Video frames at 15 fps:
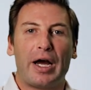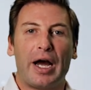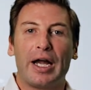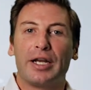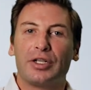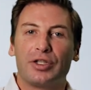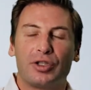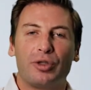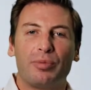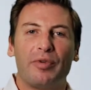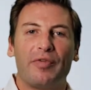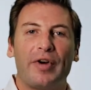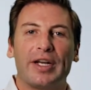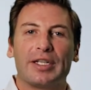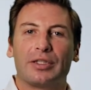
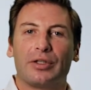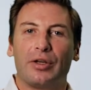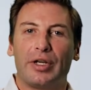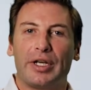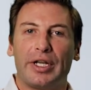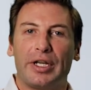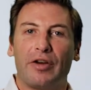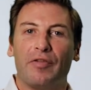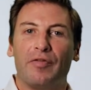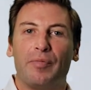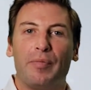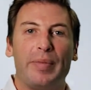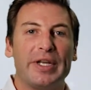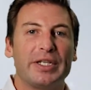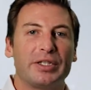unsupervised learning of
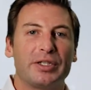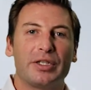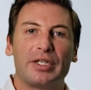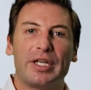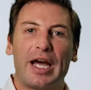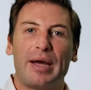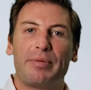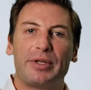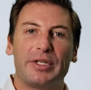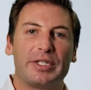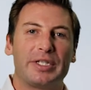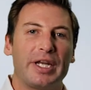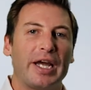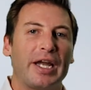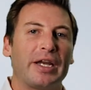business
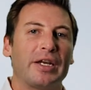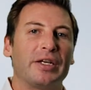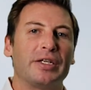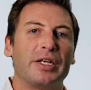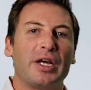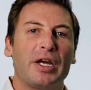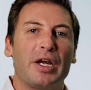habits and